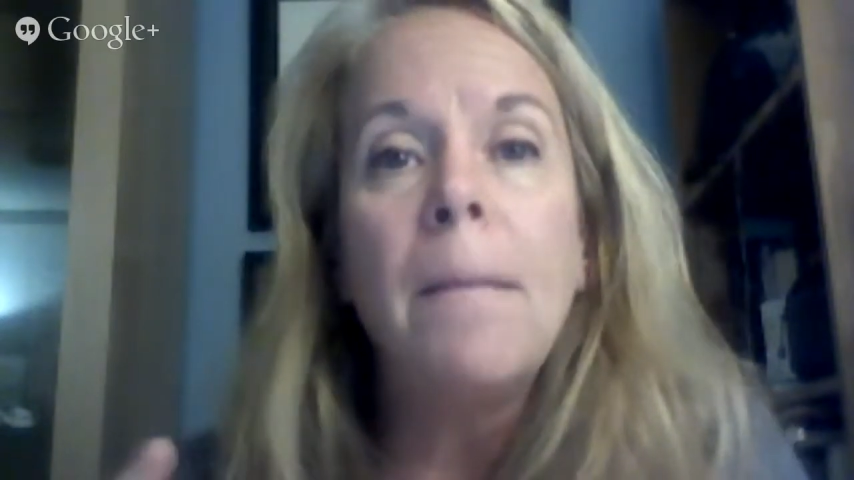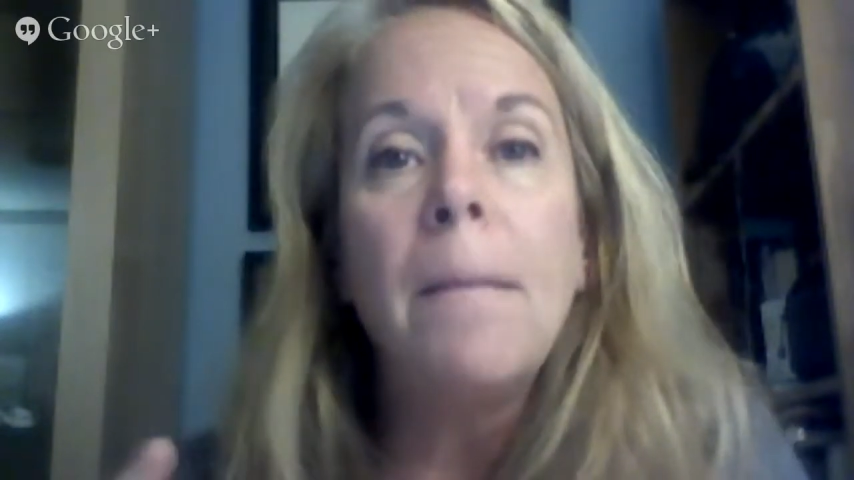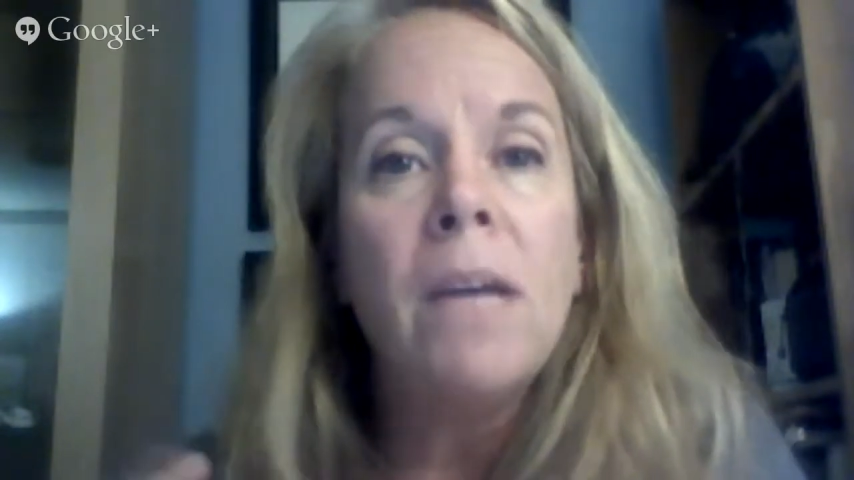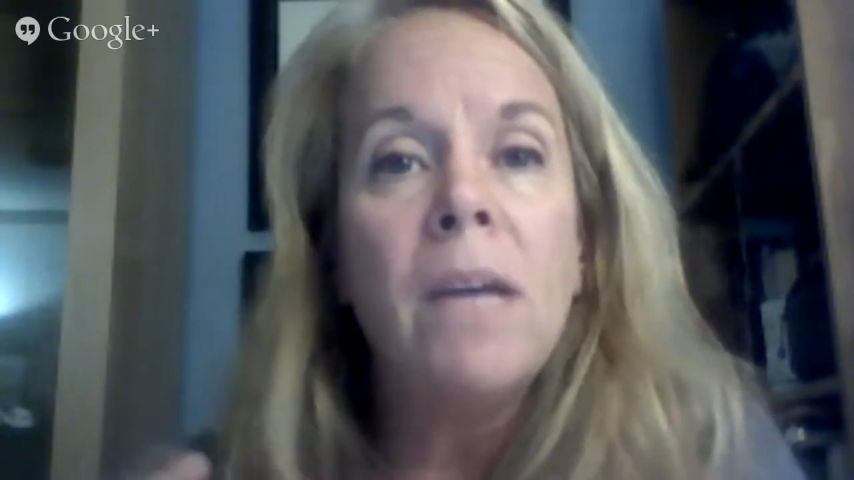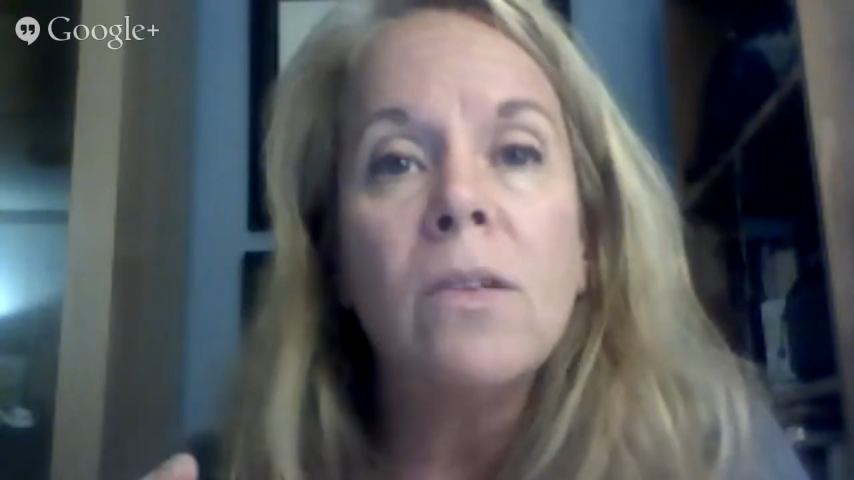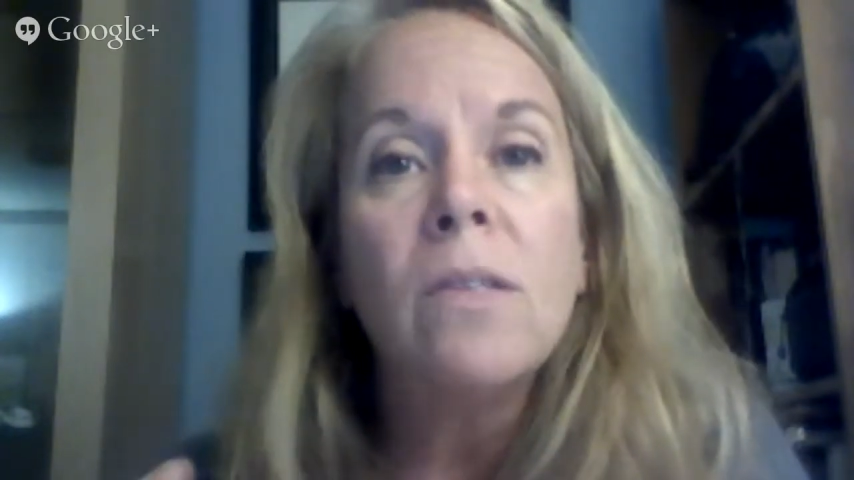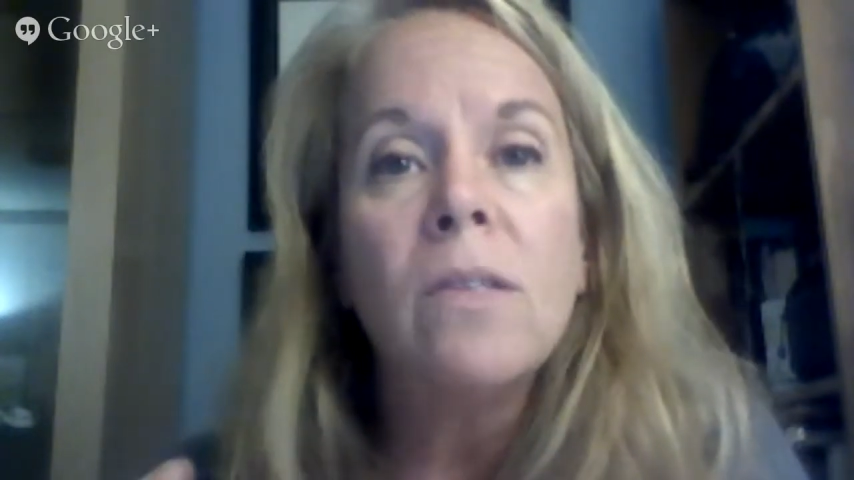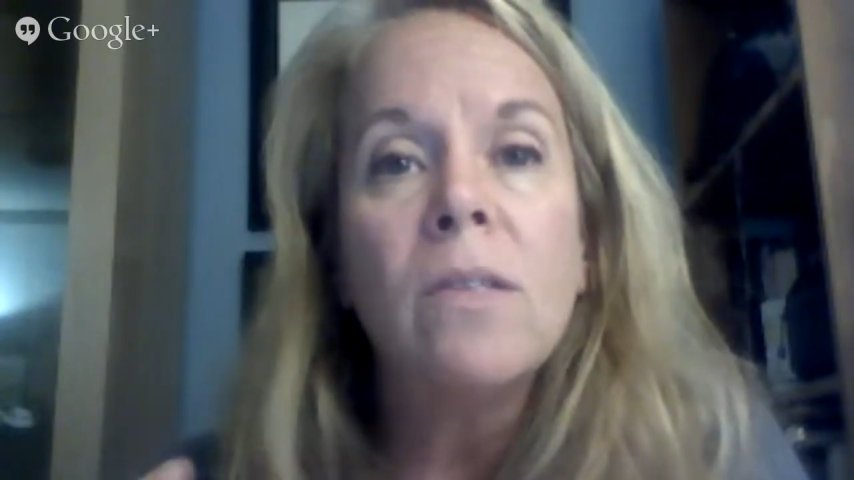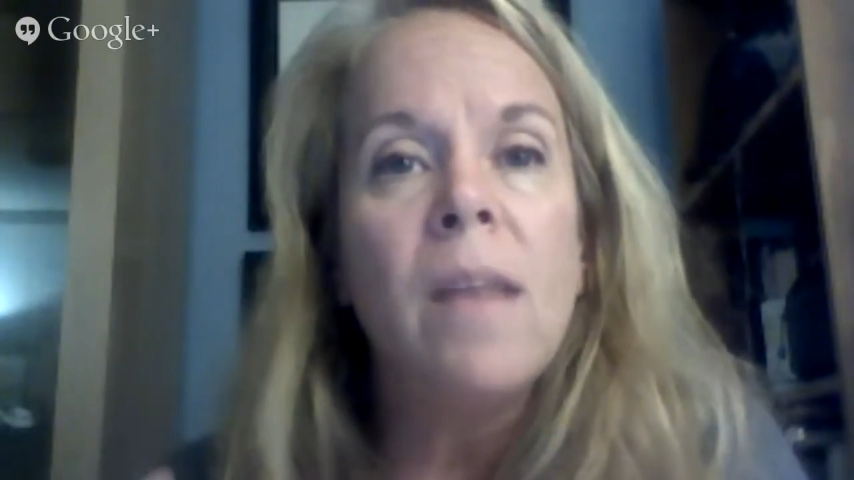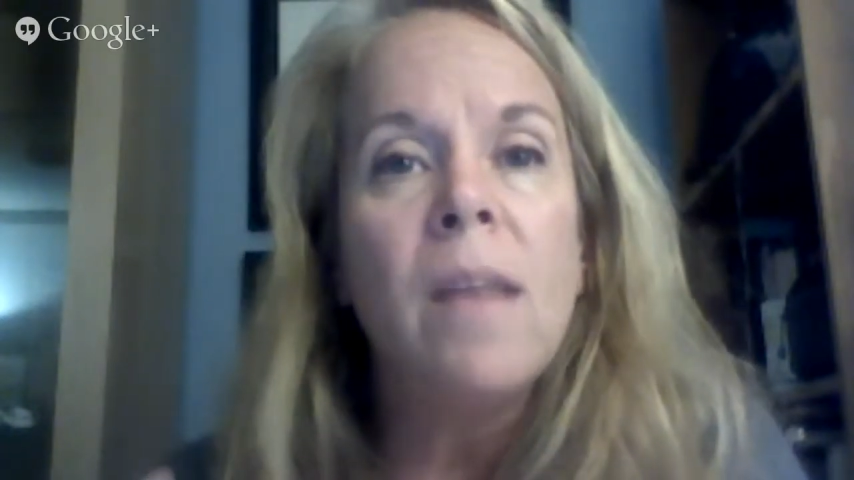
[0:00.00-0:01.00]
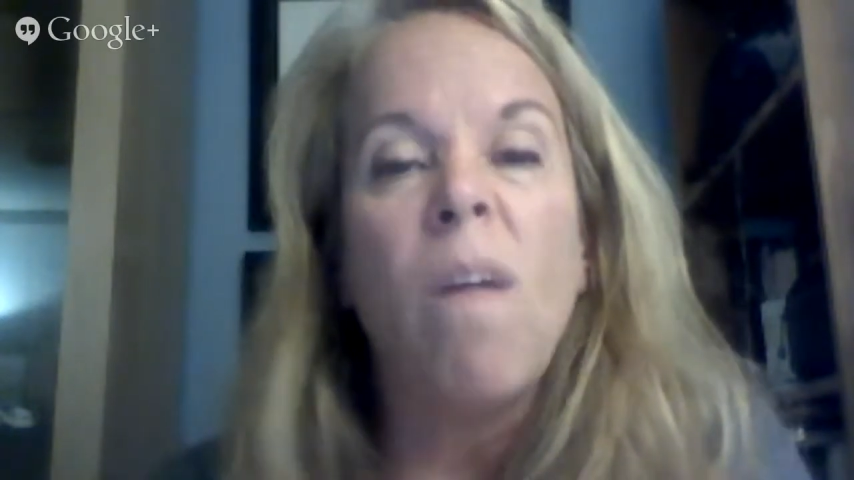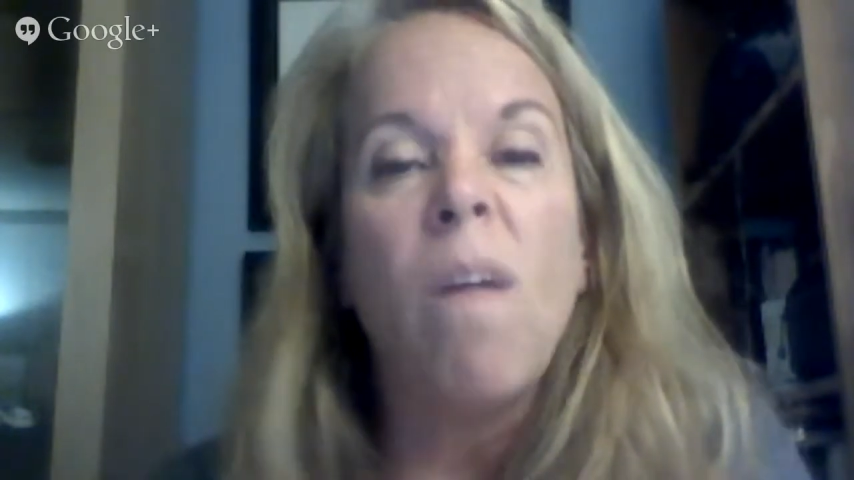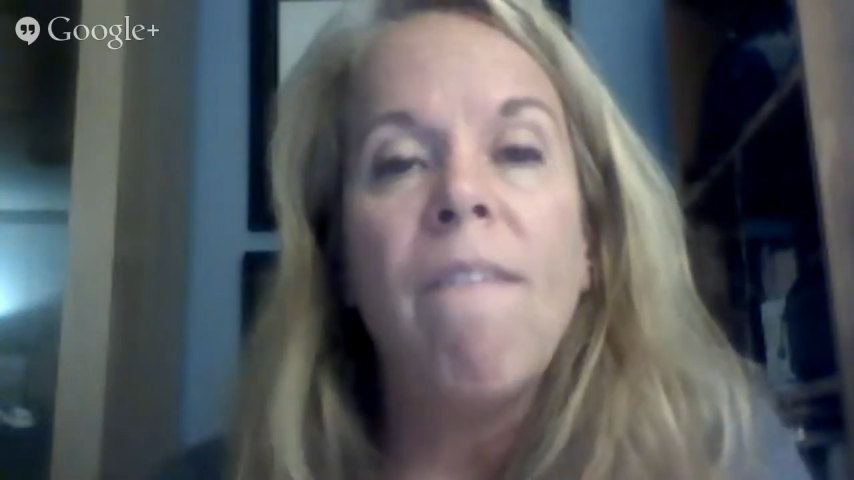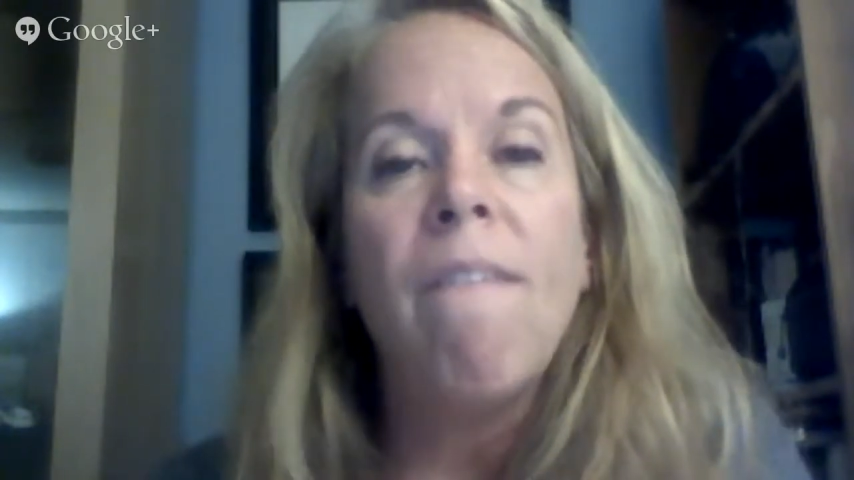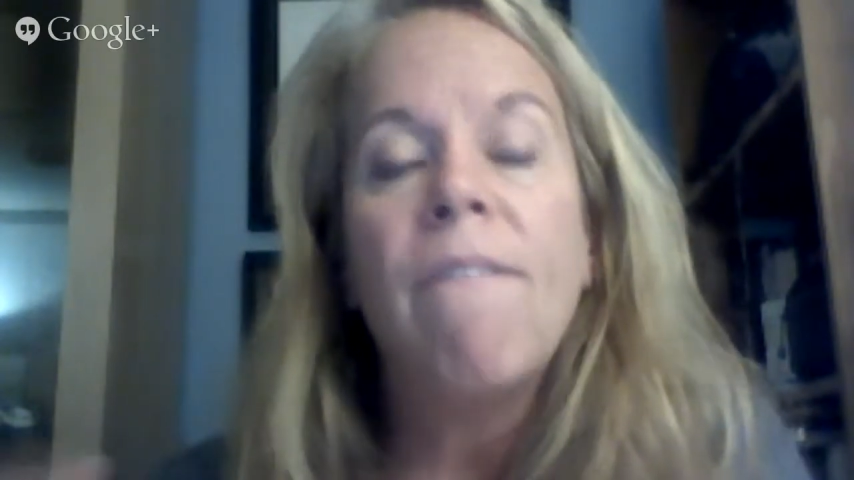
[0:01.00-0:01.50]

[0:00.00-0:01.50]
meals that will